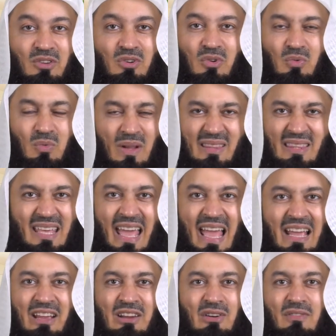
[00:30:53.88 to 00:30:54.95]
You don't want the
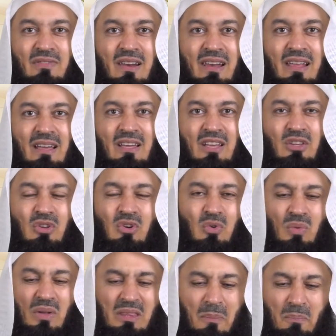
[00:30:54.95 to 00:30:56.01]
anger of Allah. You don't
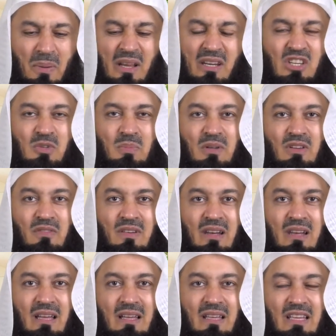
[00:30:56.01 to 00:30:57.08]
want the punishment of
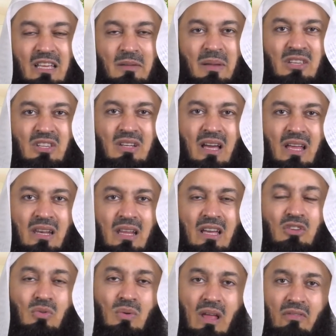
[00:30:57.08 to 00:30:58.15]
Allah. Imagine
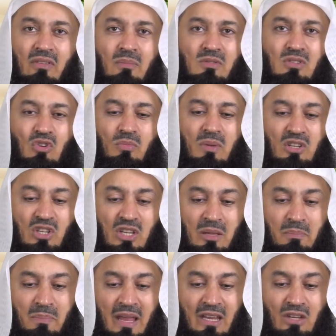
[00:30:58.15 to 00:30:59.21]
Allah, you love Him so much. He
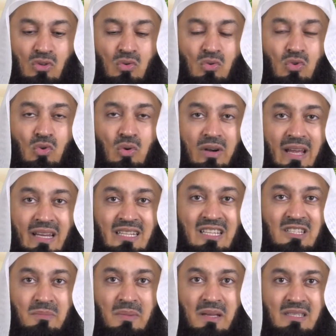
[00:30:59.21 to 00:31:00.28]
made you, you are at
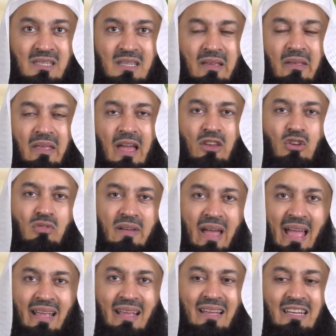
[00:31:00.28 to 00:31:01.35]
His mercy, and you've
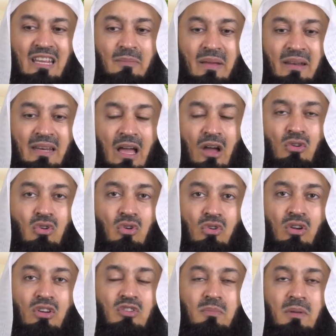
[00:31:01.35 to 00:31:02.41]
angered Him, and now you're
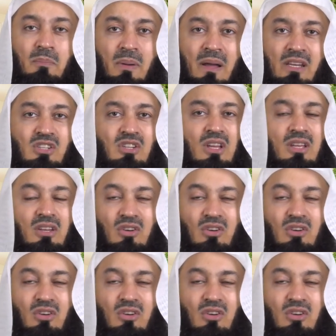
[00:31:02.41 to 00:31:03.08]
going to be punished.